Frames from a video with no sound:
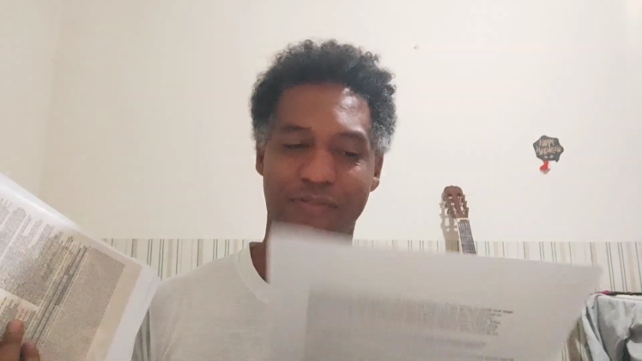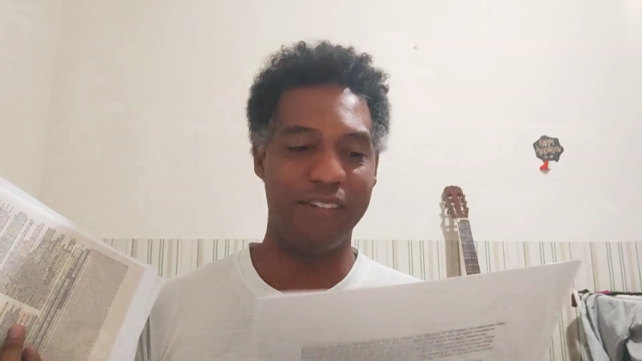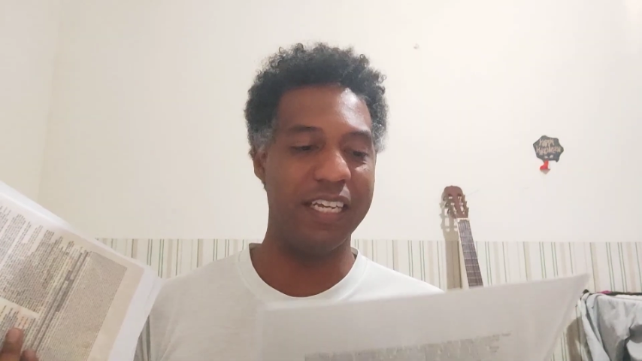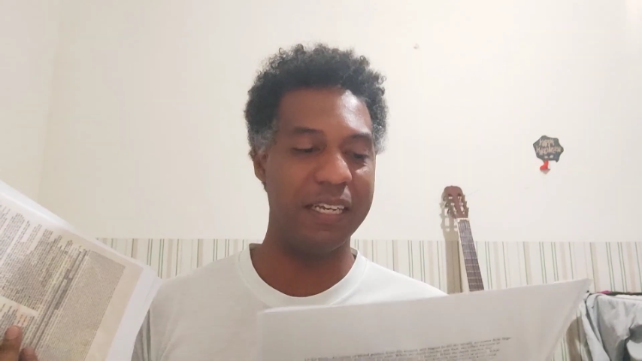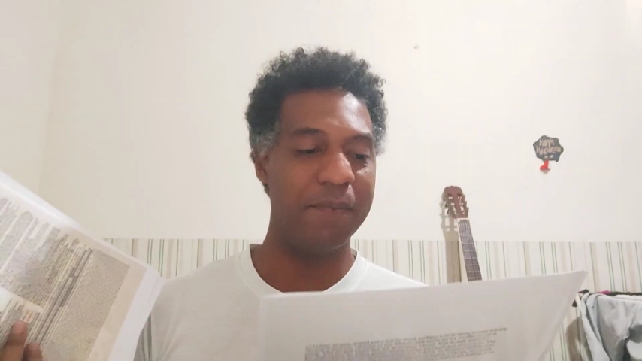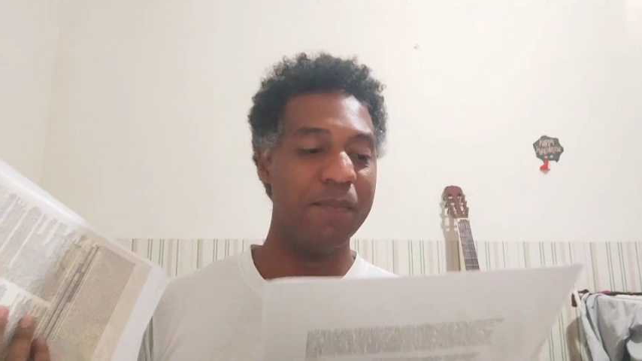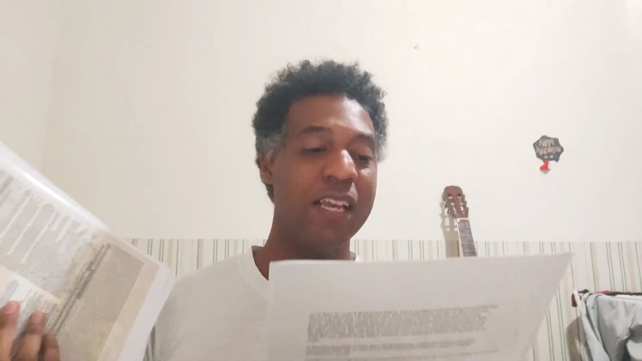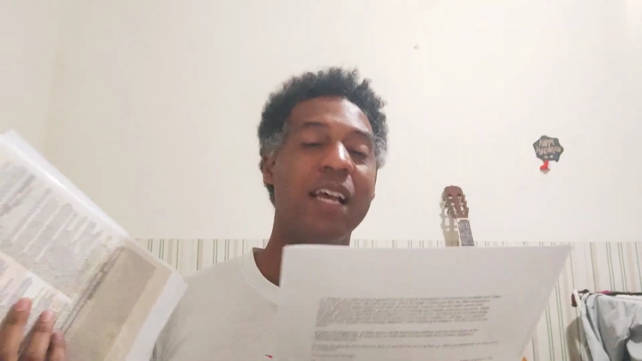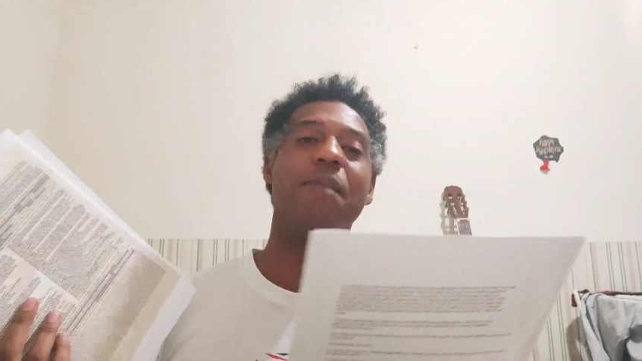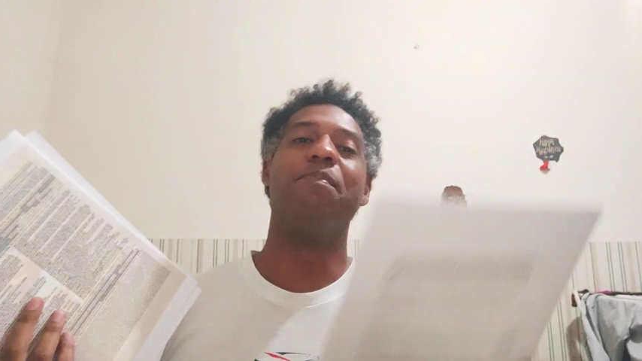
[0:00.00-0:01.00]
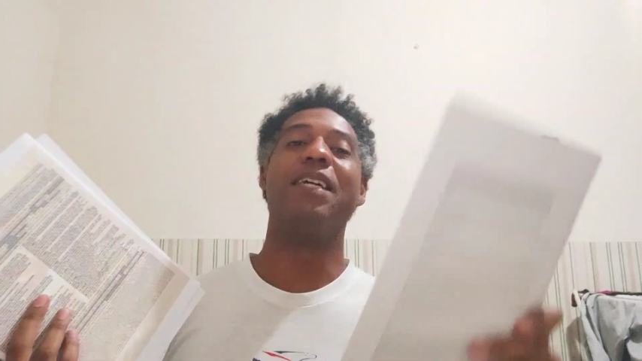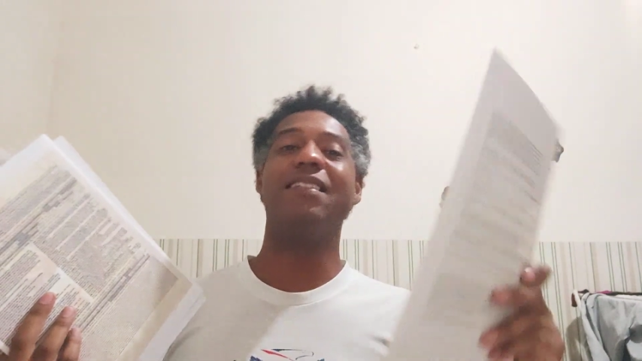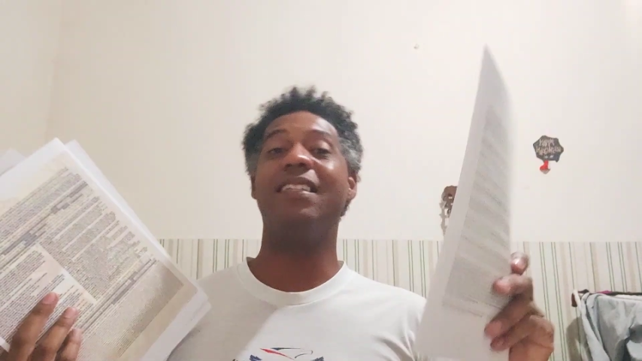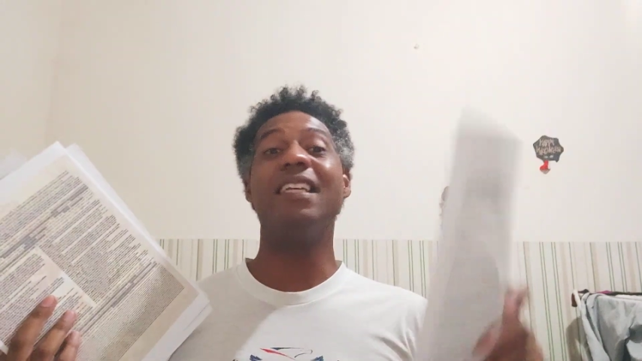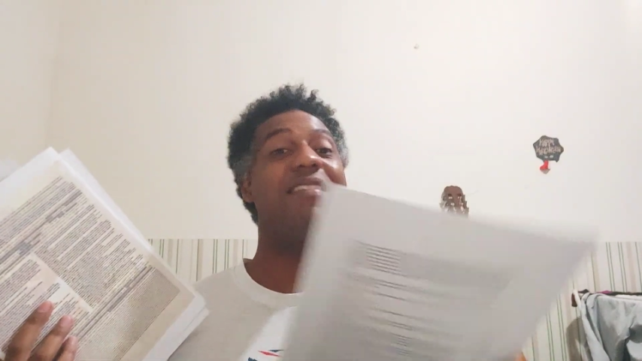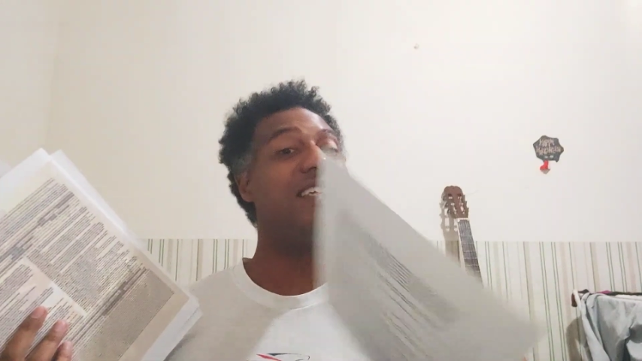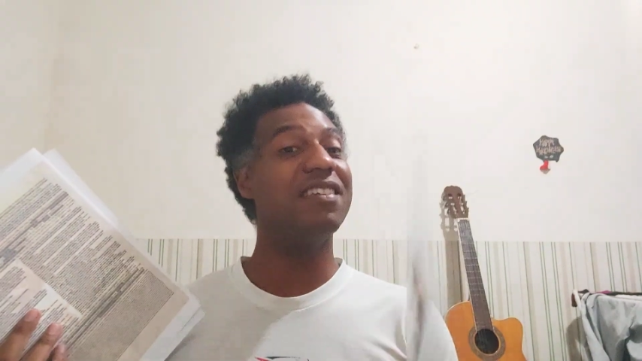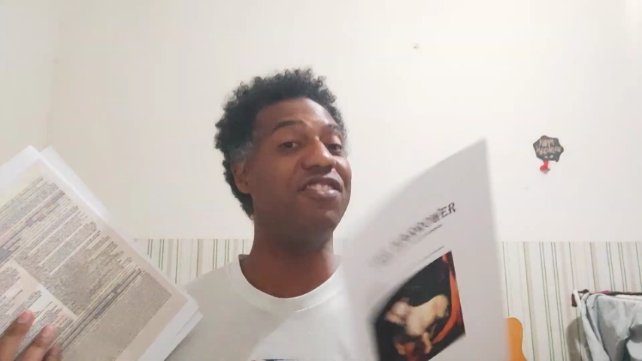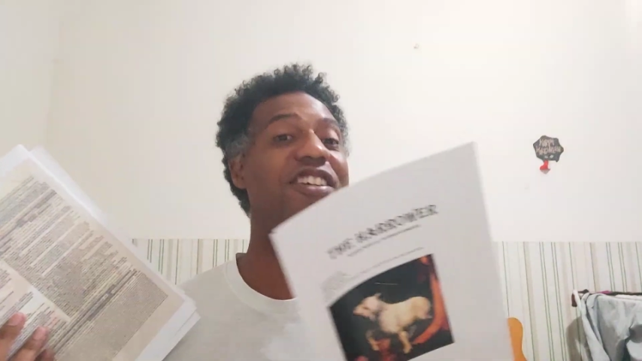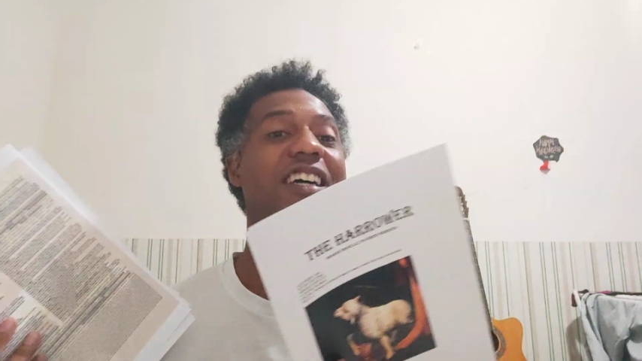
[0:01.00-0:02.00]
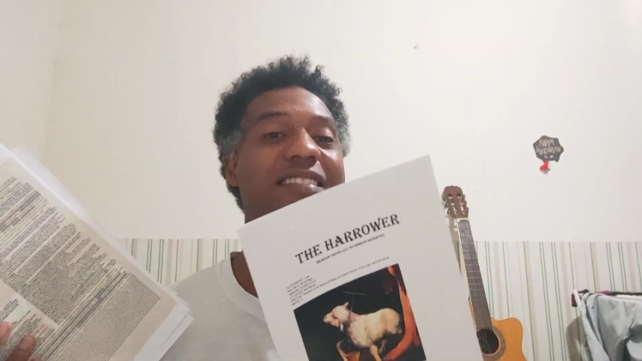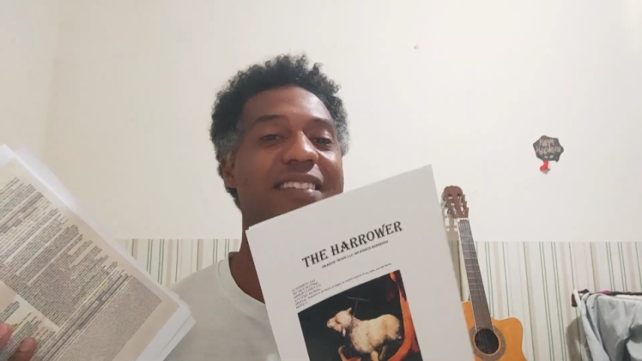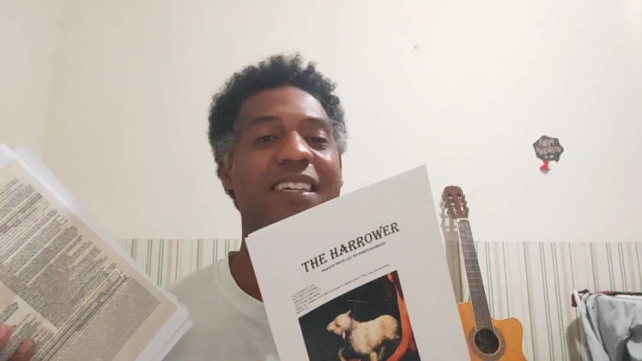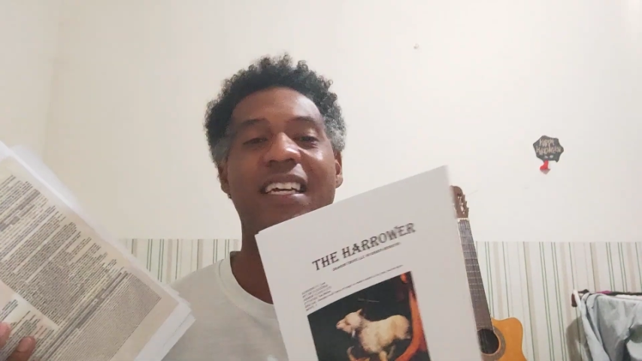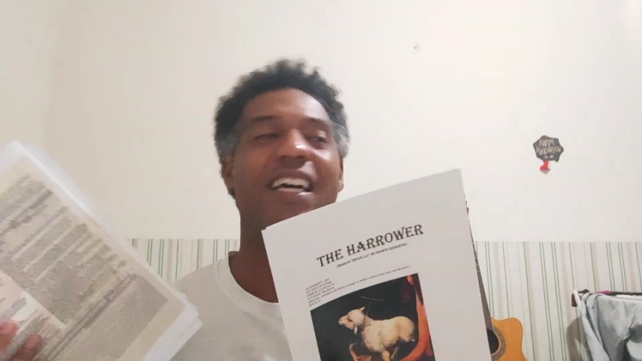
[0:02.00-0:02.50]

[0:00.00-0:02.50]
thing. But this is just